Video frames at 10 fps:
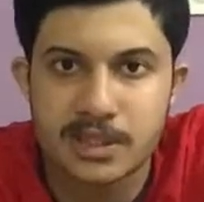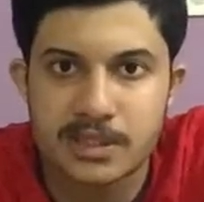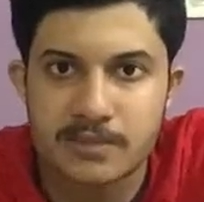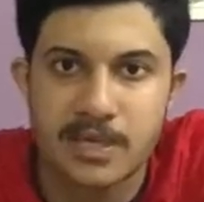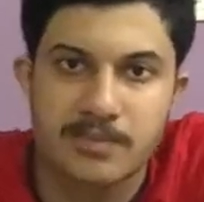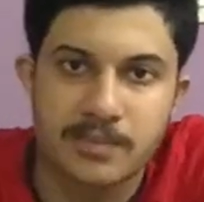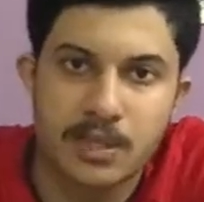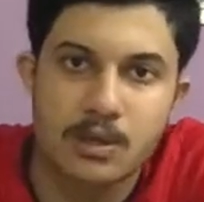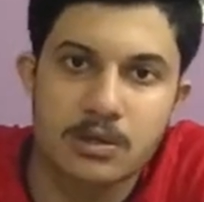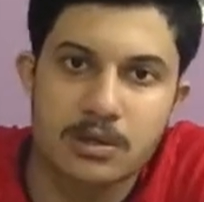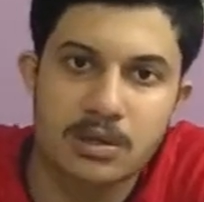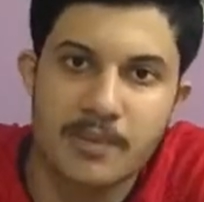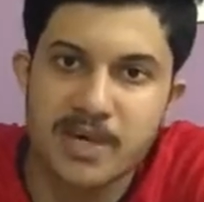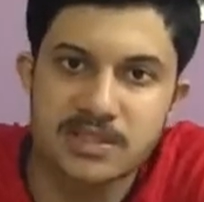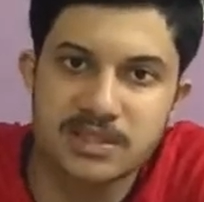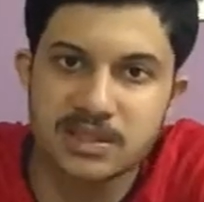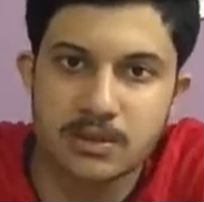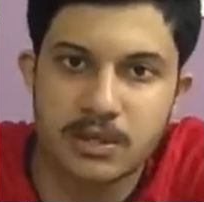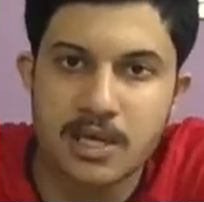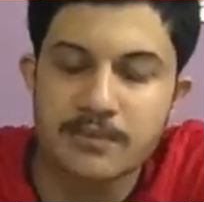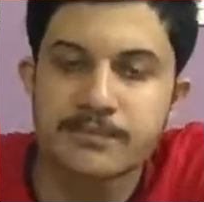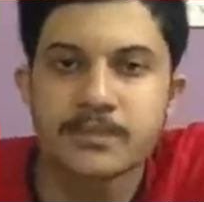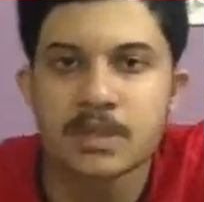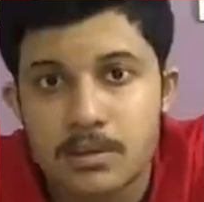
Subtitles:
it in my below comment section, okay?